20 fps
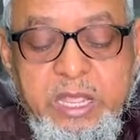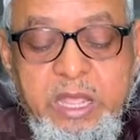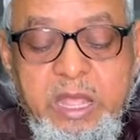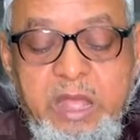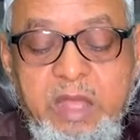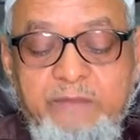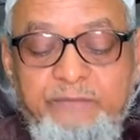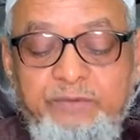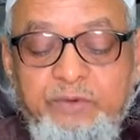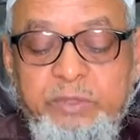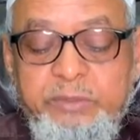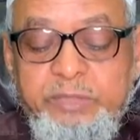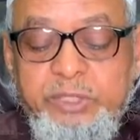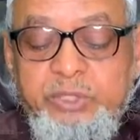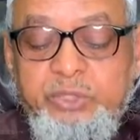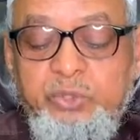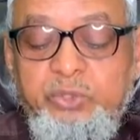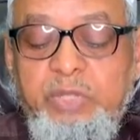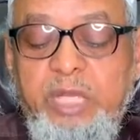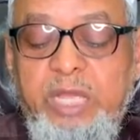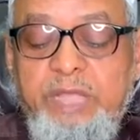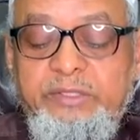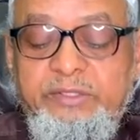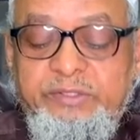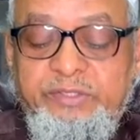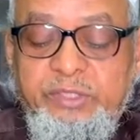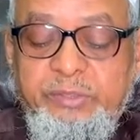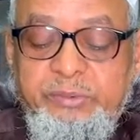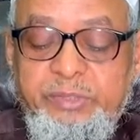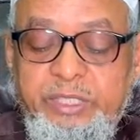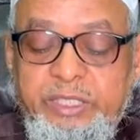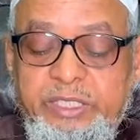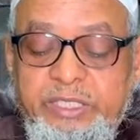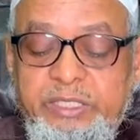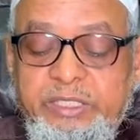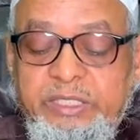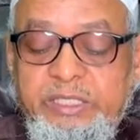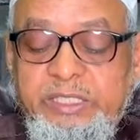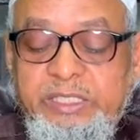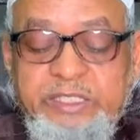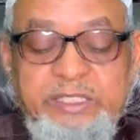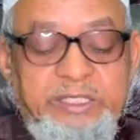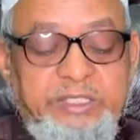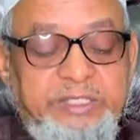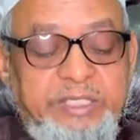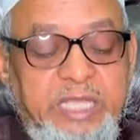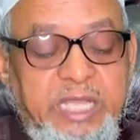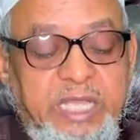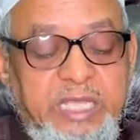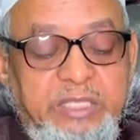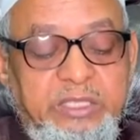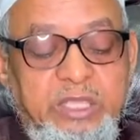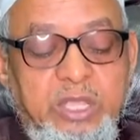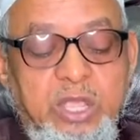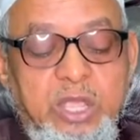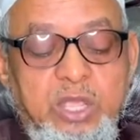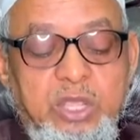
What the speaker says: And from the Sunnah Hadith Jibreel, it is that